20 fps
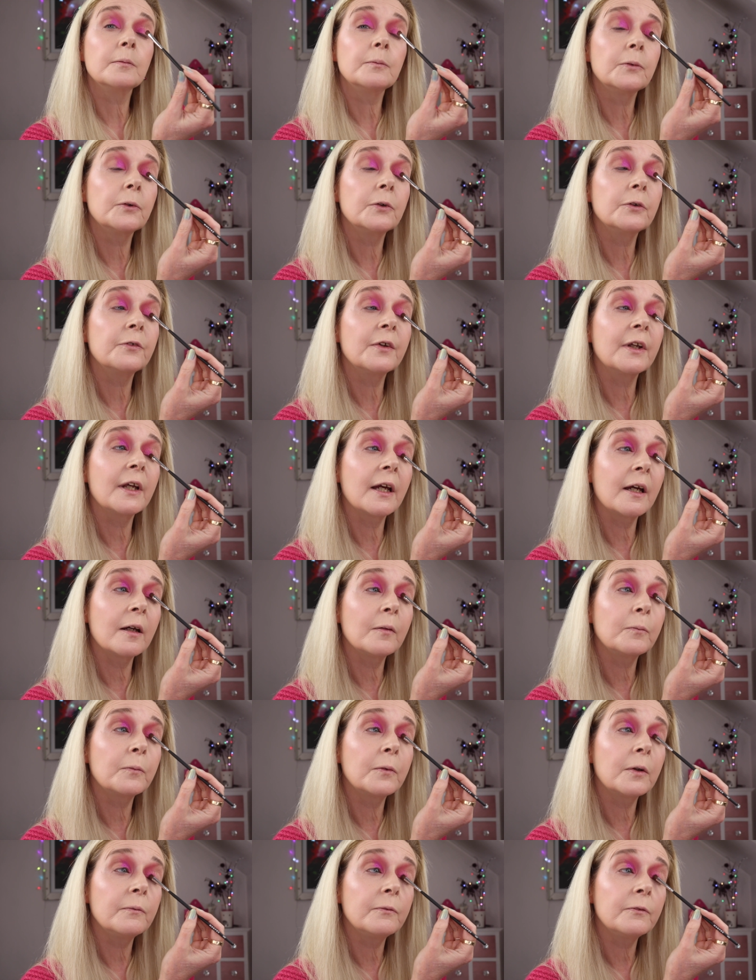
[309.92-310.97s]
a Morphe
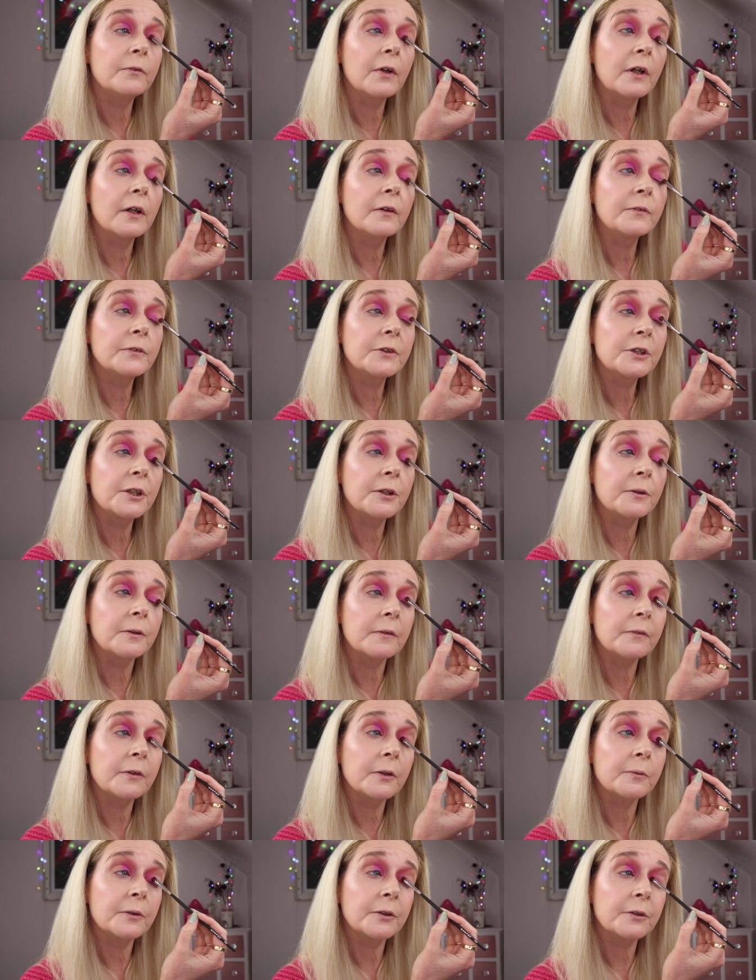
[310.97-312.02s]
M152
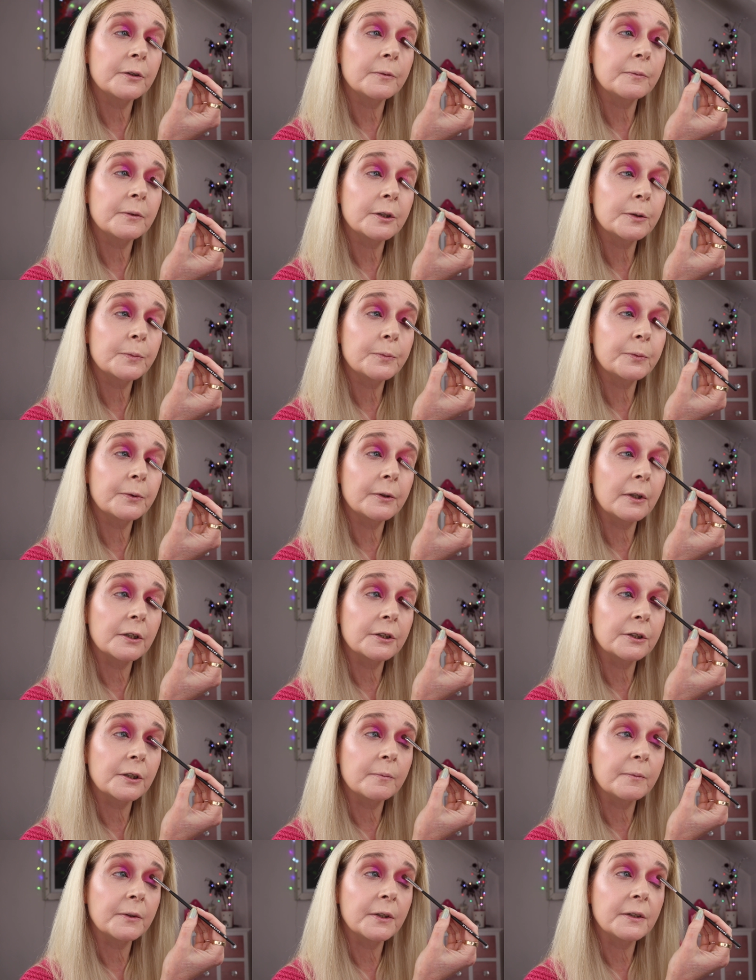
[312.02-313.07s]
if you're wondering which
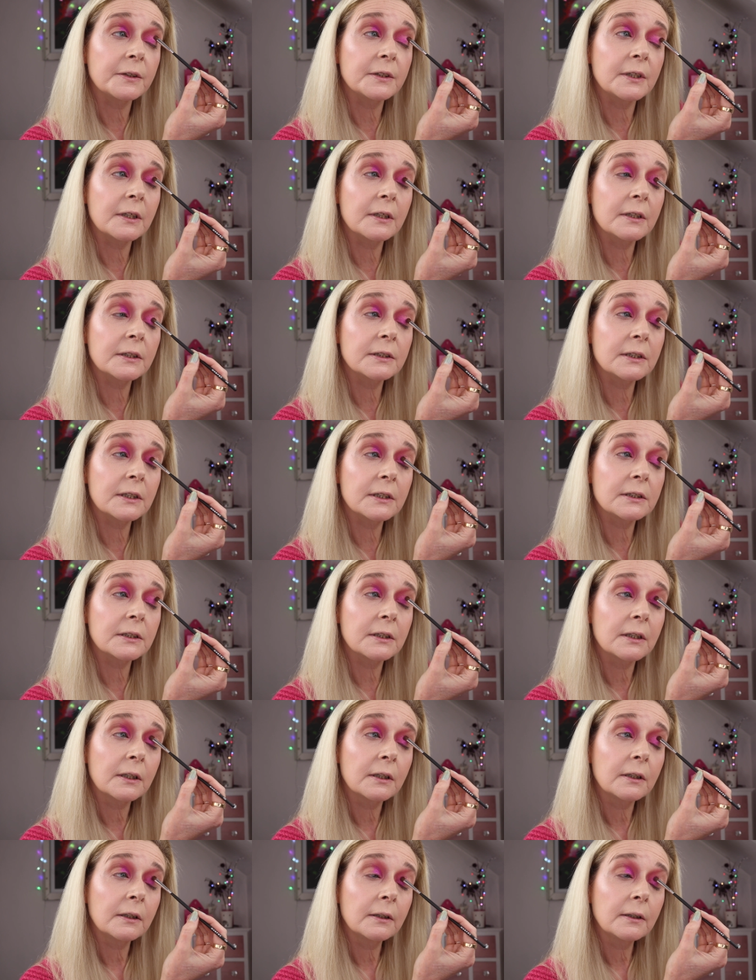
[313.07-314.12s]
brush I'm using because it's
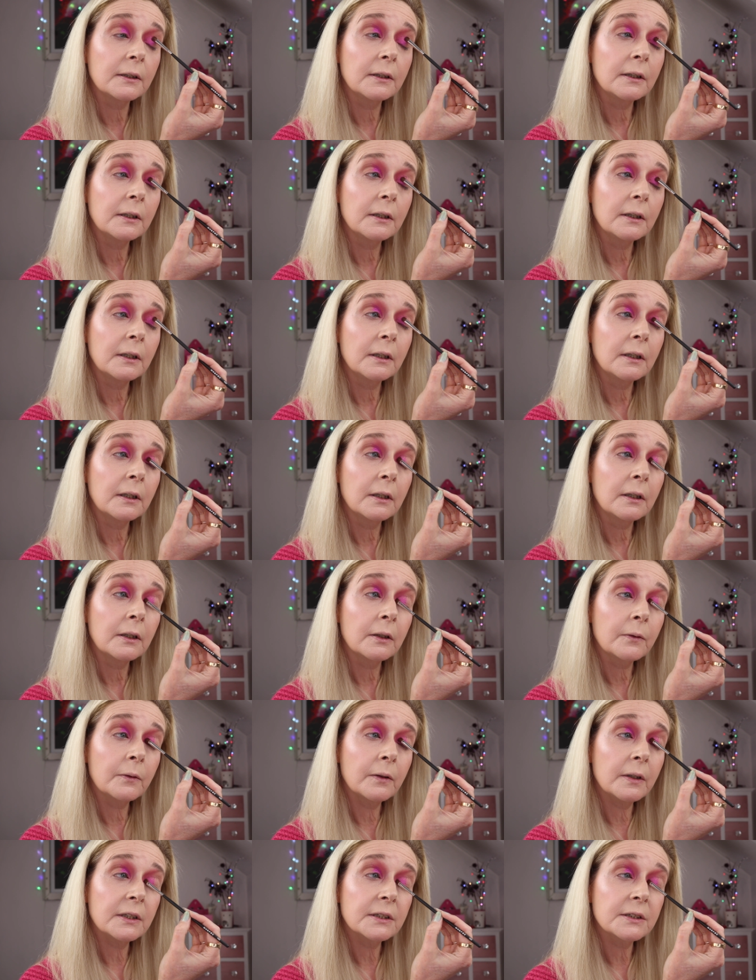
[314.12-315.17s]

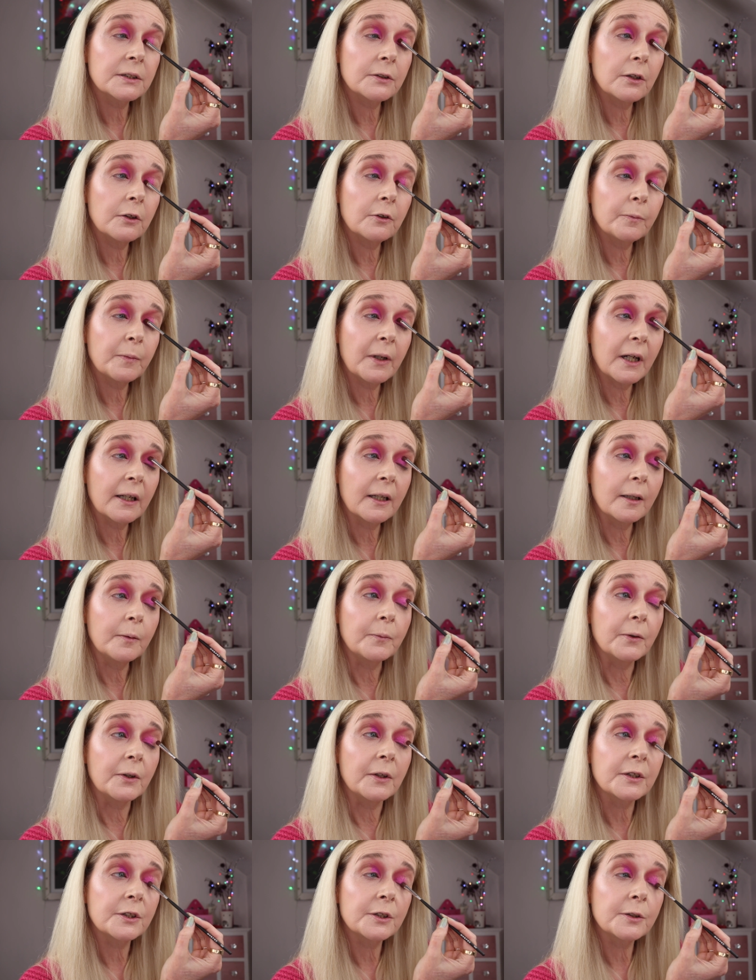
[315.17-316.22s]
quite a soft packing
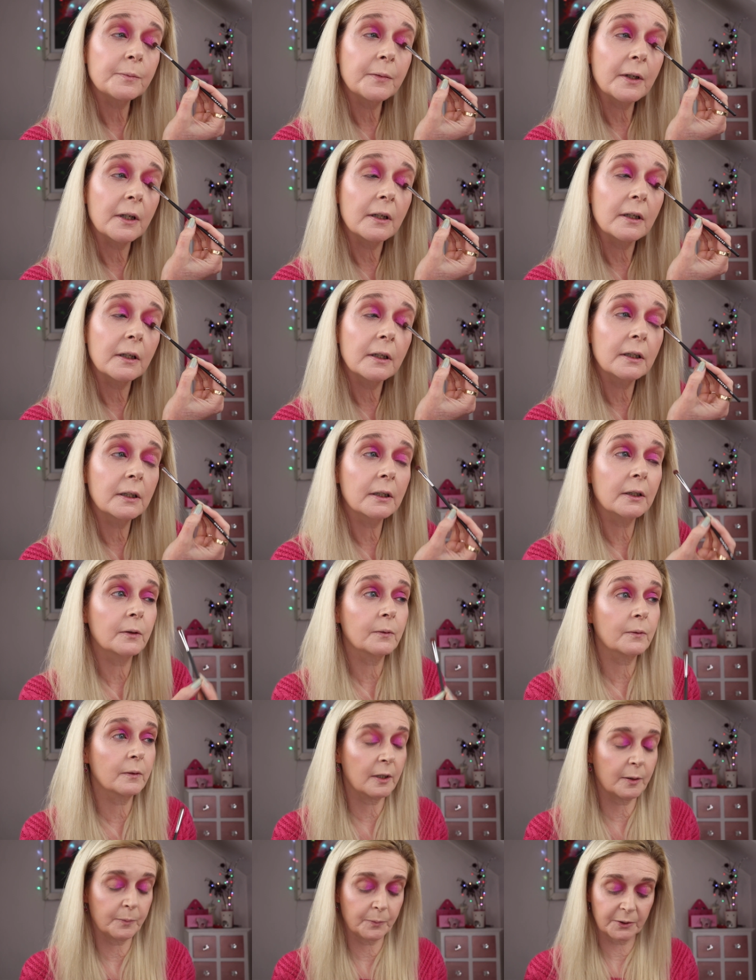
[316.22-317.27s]
brush but
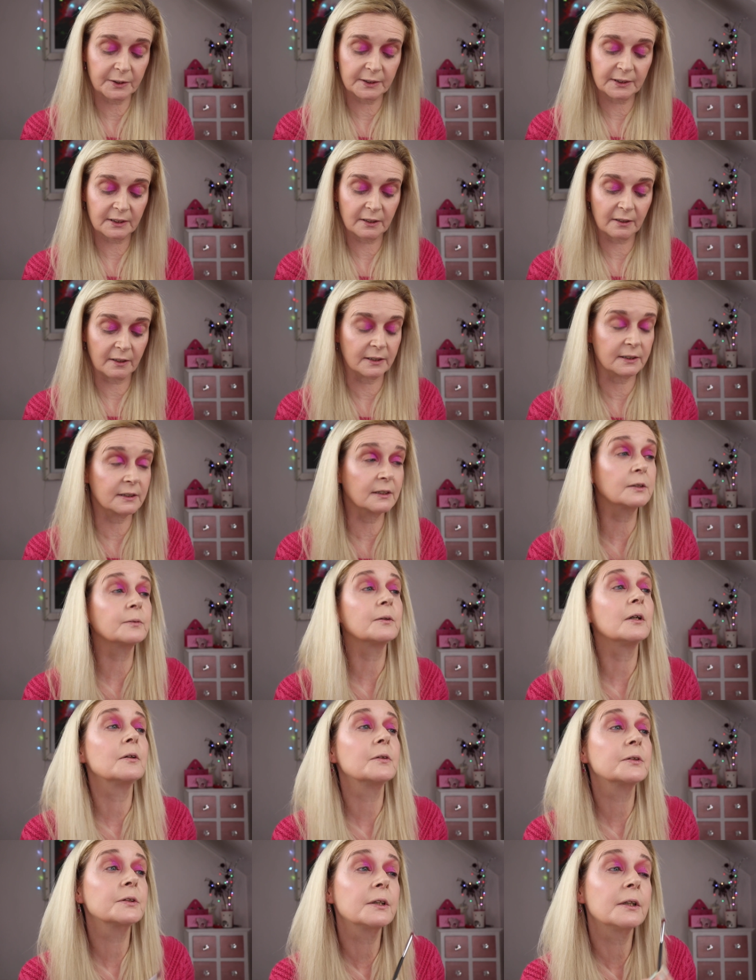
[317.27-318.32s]
quite precise as
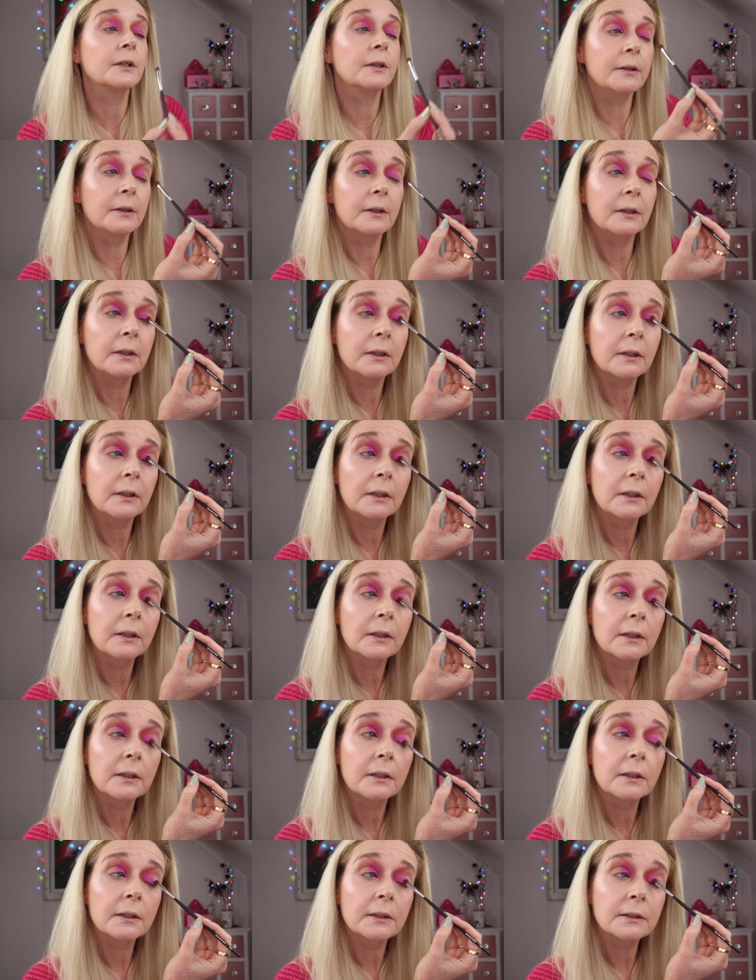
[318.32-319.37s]
well so
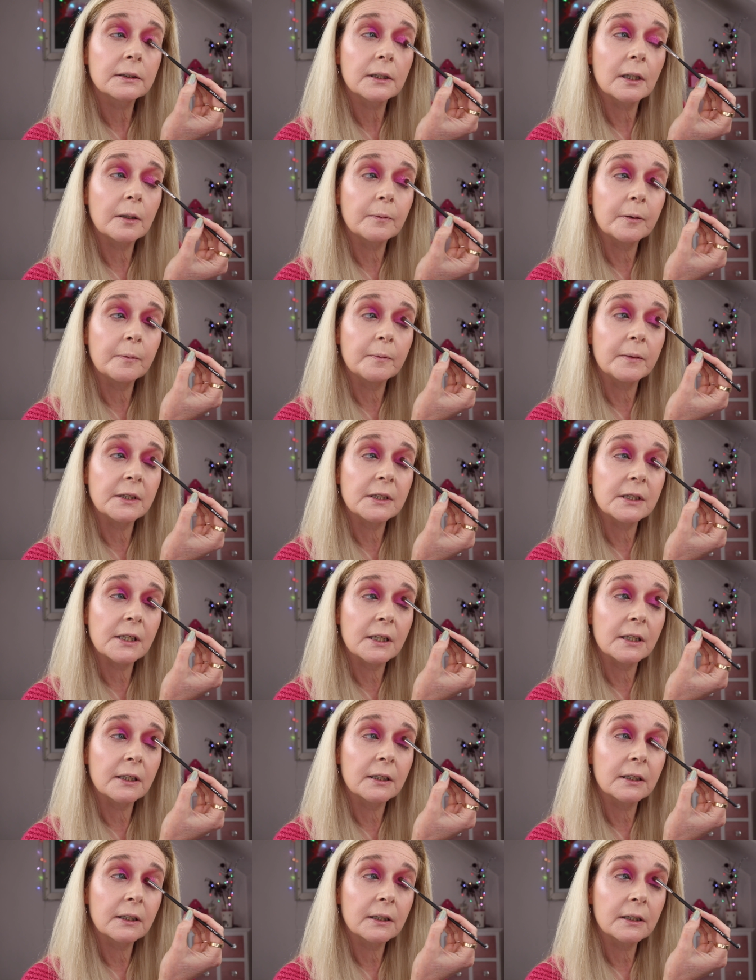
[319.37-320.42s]
it's helping me
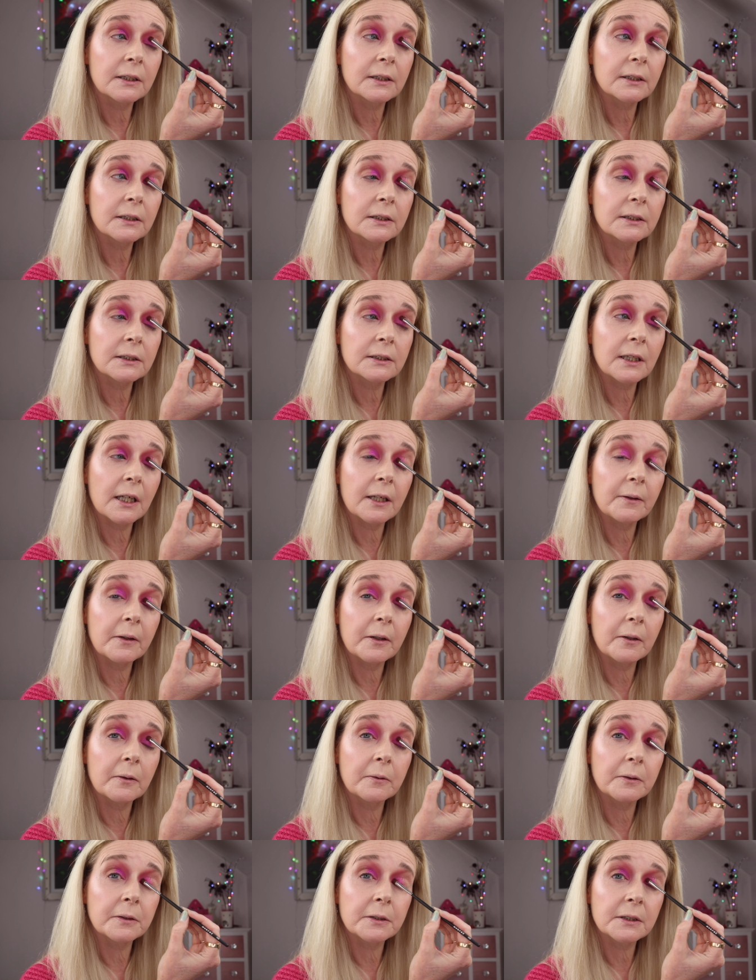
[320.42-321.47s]
to stay where
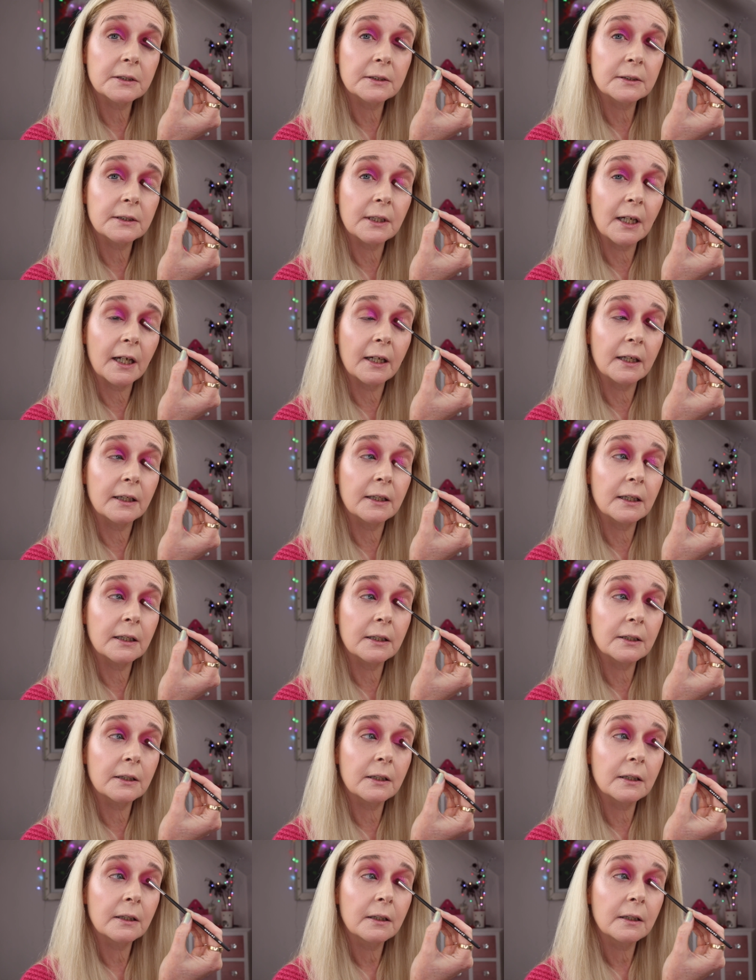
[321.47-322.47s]
I want to stay in that